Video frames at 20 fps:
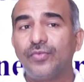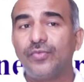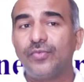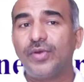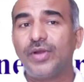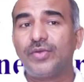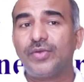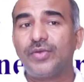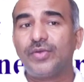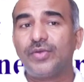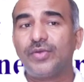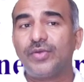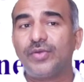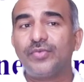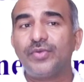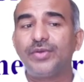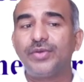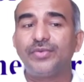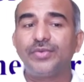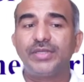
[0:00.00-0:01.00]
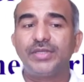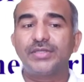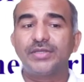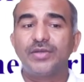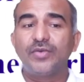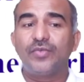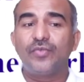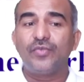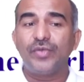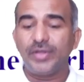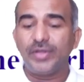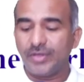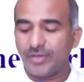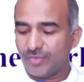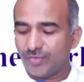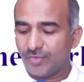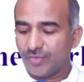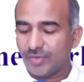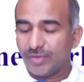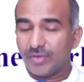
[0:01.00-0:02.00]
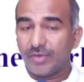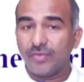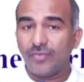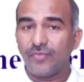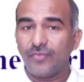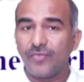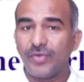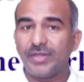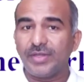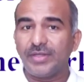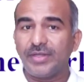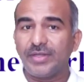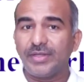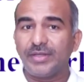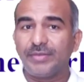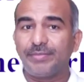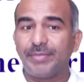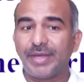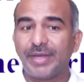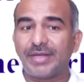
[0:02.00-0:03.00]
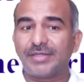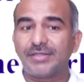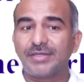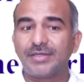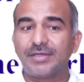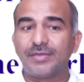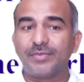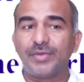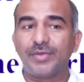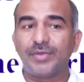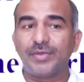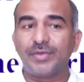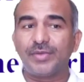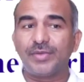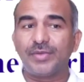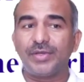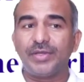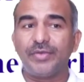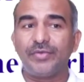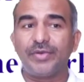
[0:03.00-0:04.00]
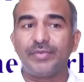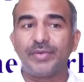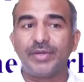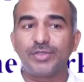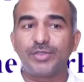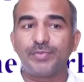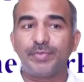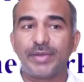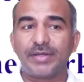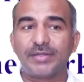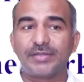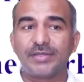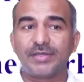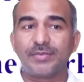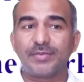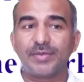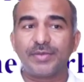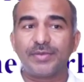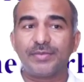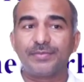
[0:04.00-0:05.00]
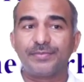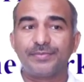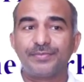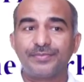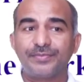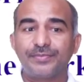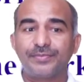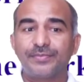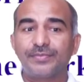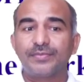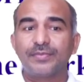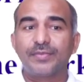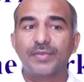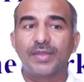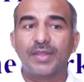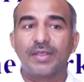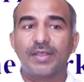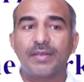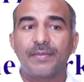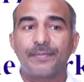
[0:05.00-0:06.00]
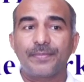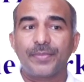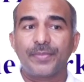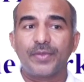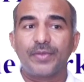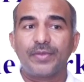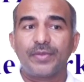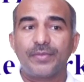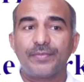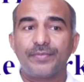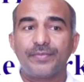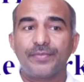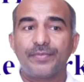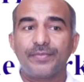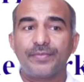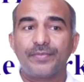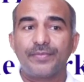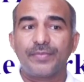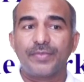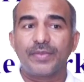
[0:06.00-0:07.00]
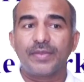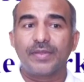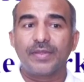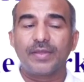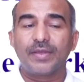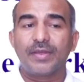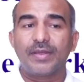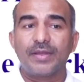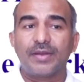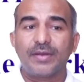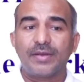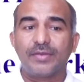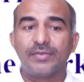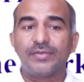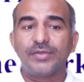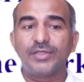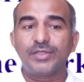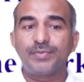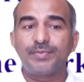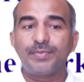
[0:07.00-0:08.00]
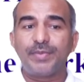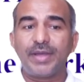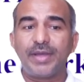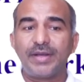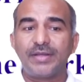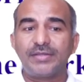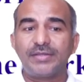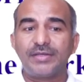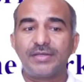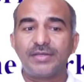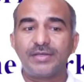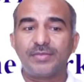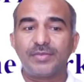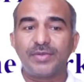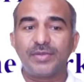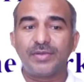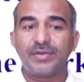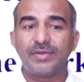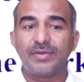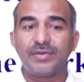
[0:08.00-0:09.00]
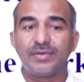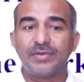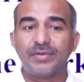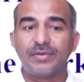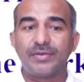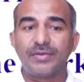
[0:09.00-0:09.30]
what we do is we give one thing, paracetamol. Everybody knows paracetamol. Okay. This paracetamol,